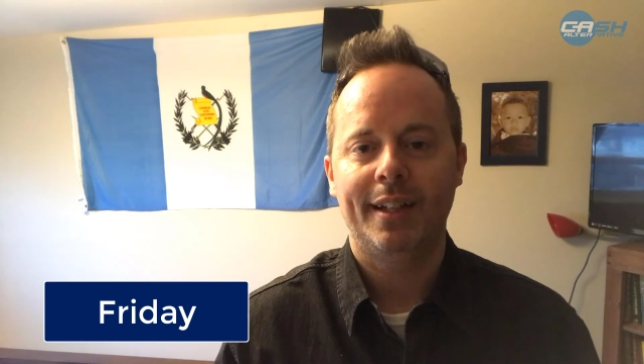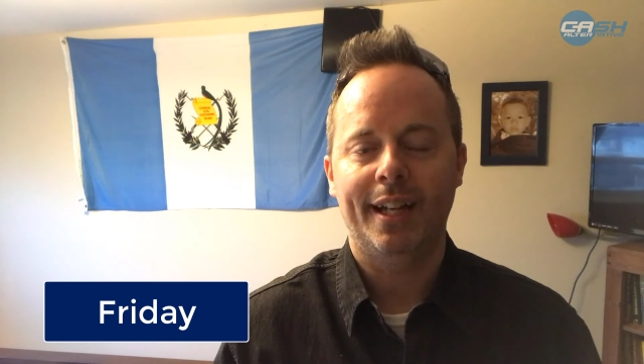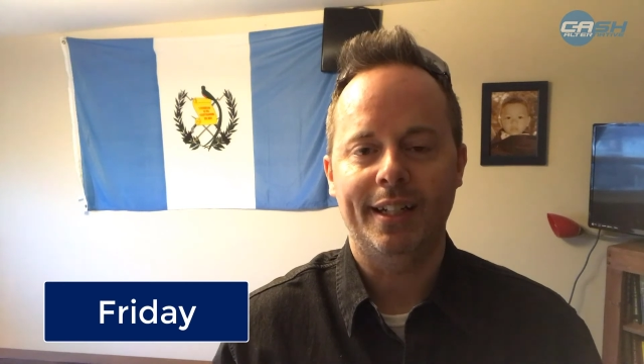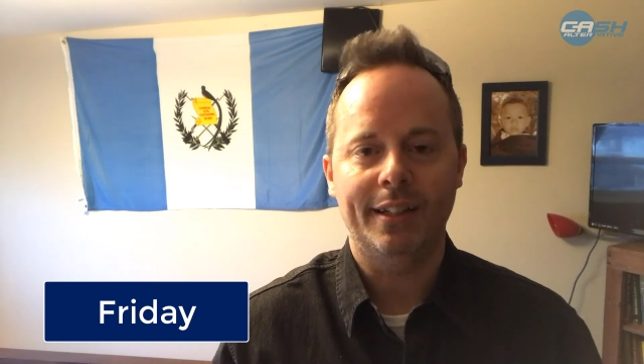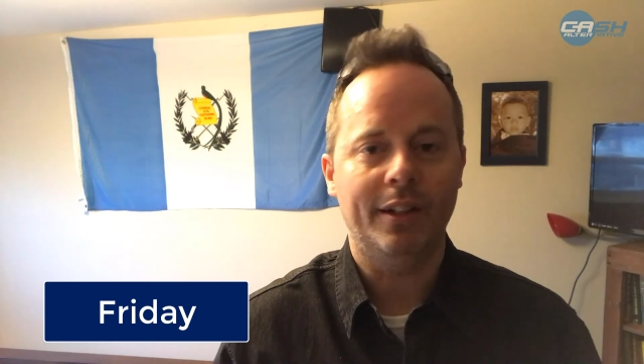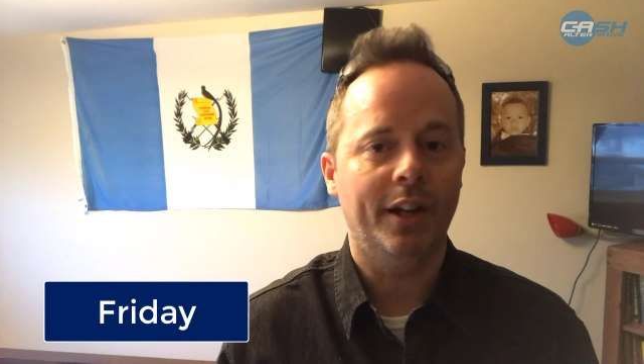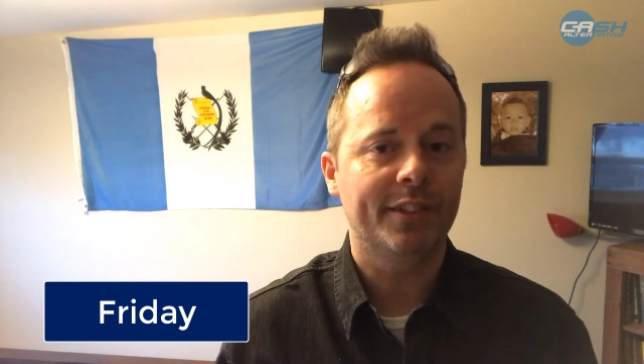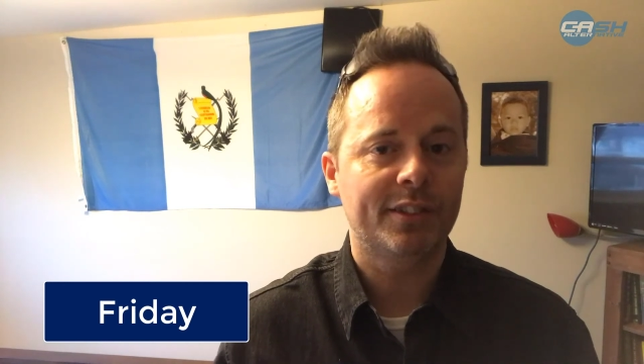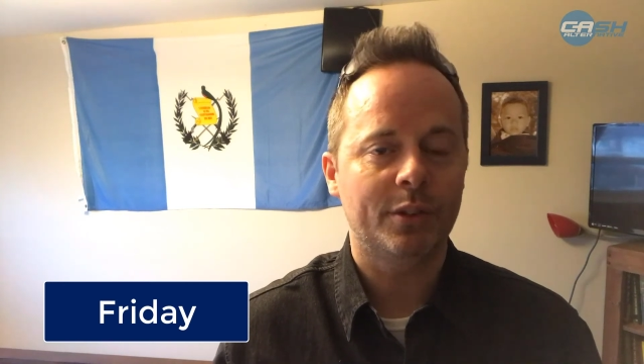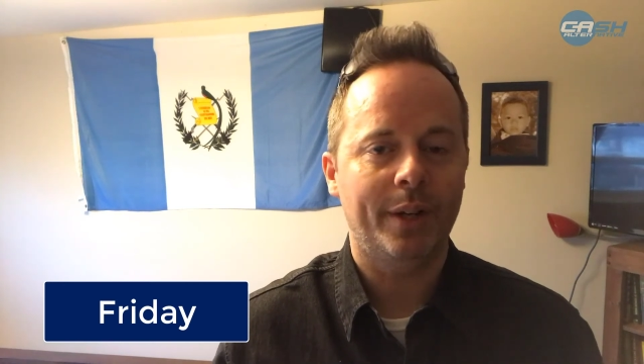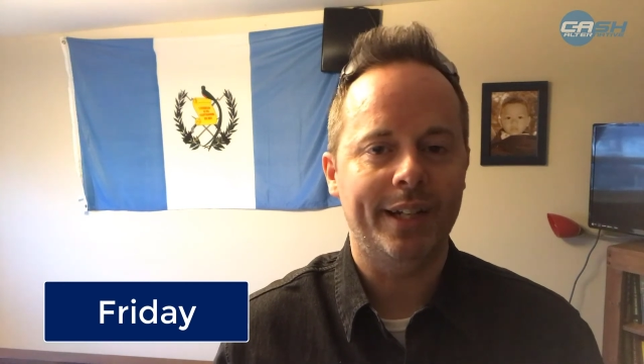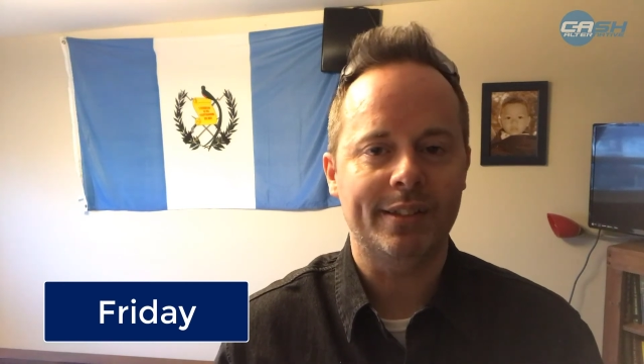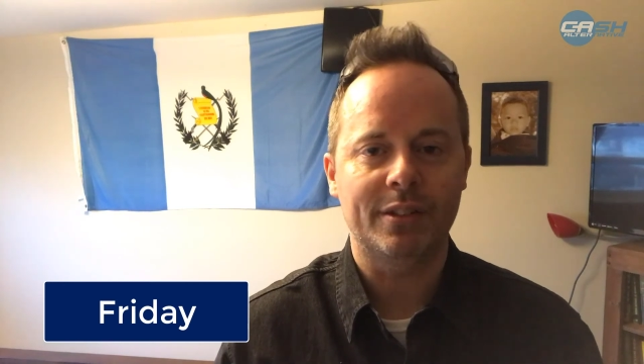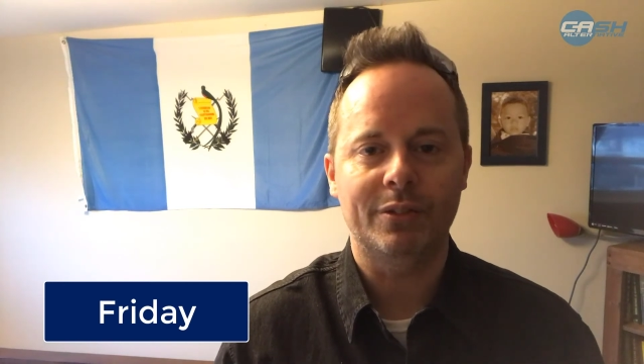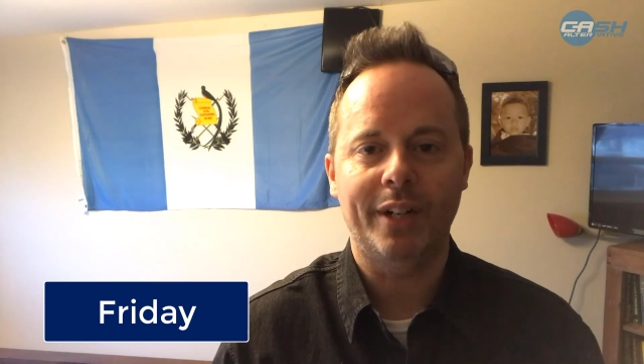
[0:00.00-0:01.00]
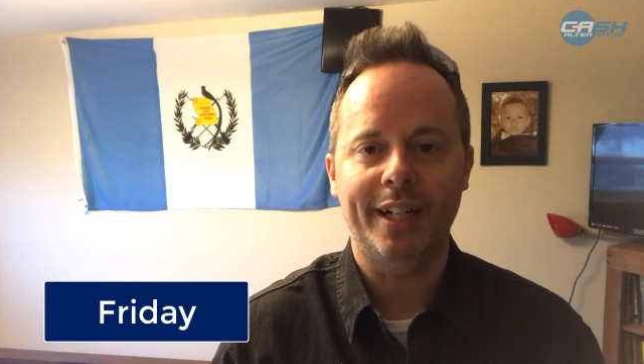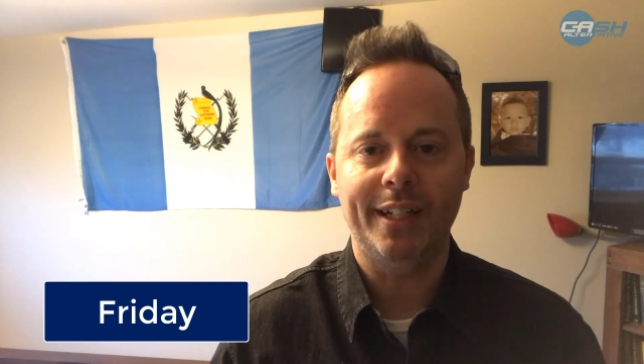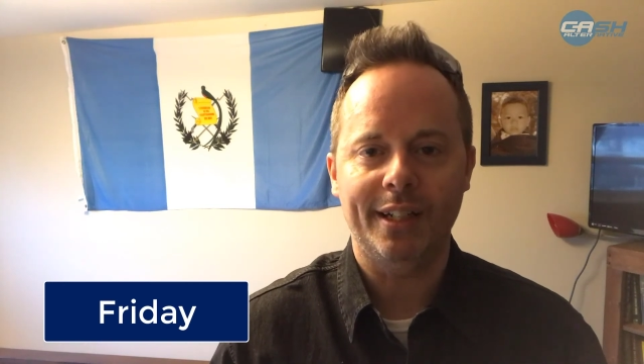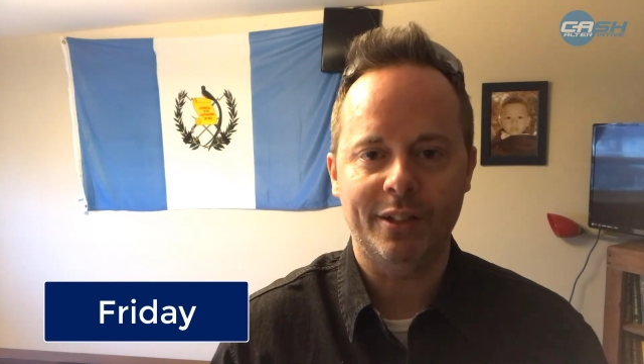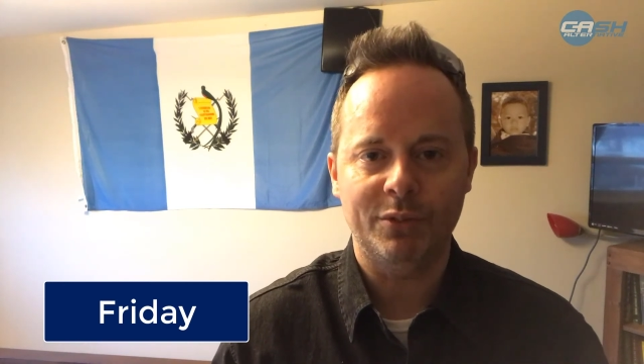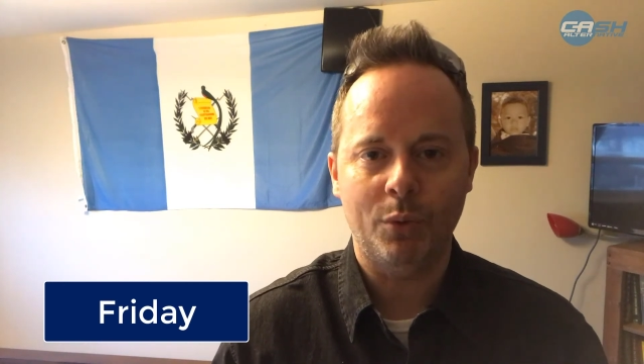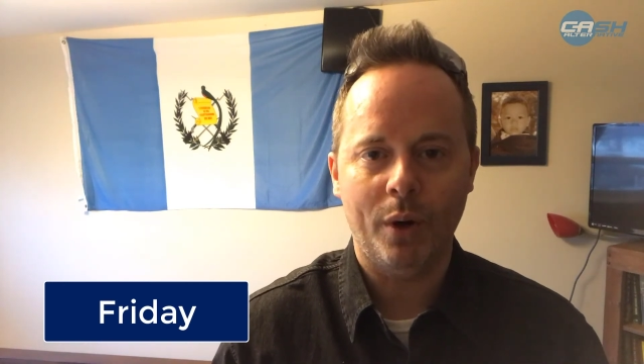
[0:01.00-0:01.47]
and it also has a
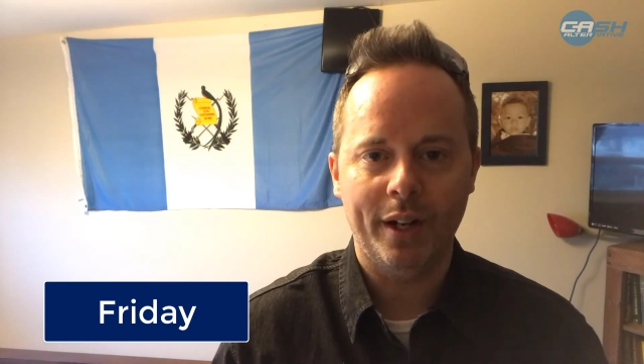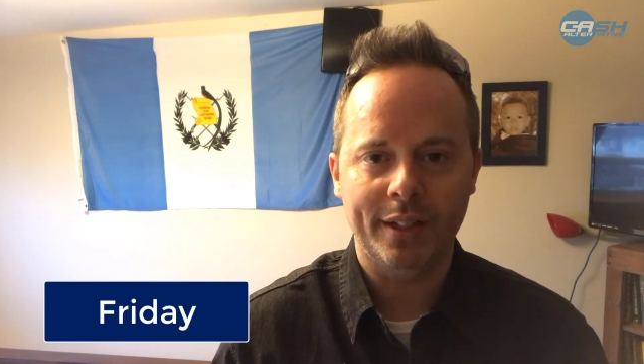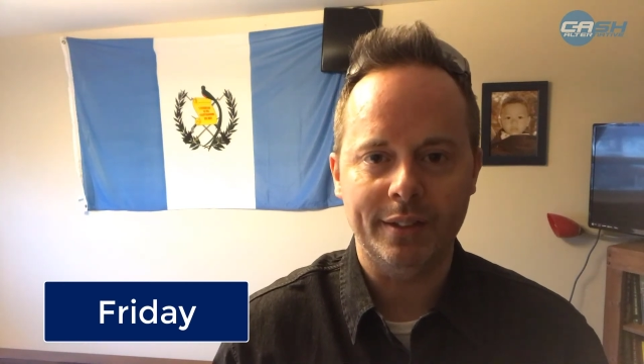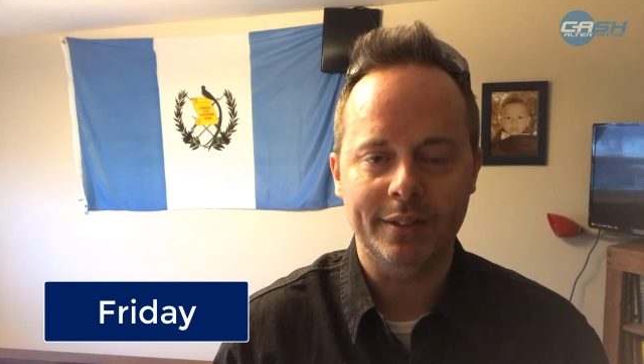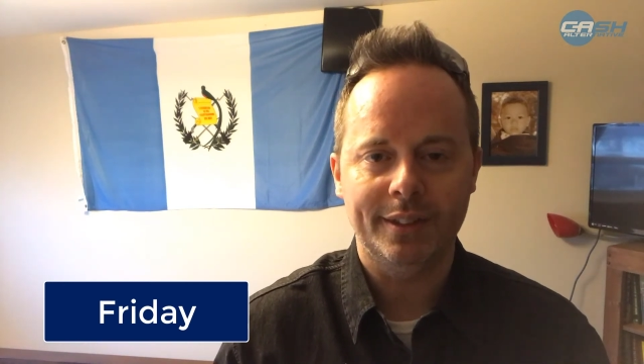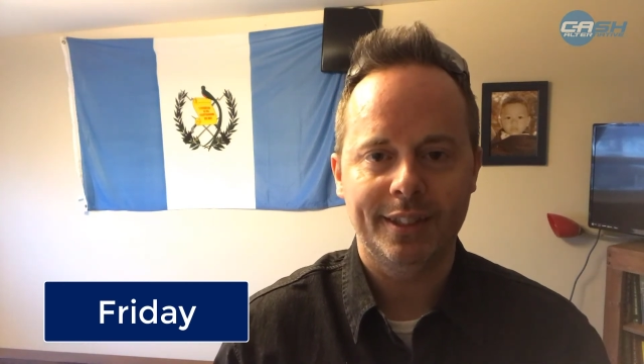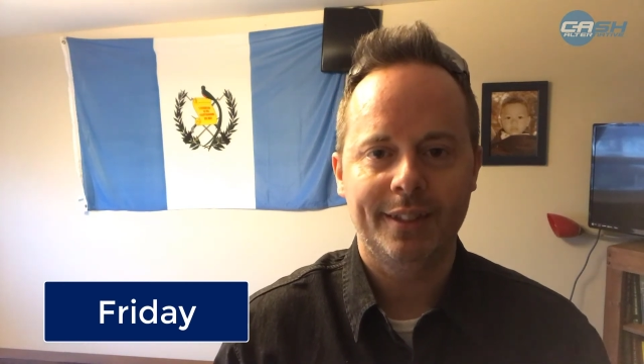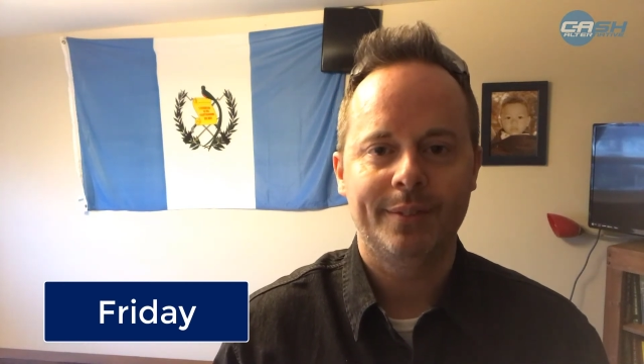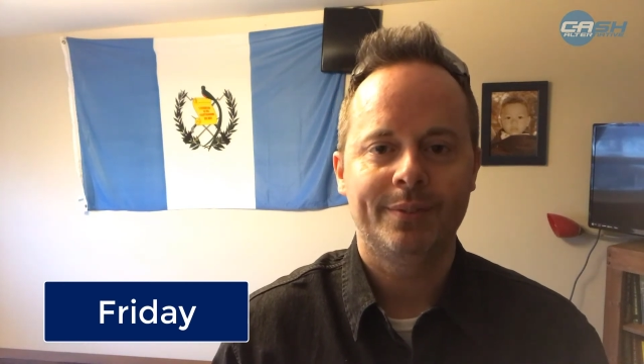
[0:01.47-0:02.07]
rating of 1.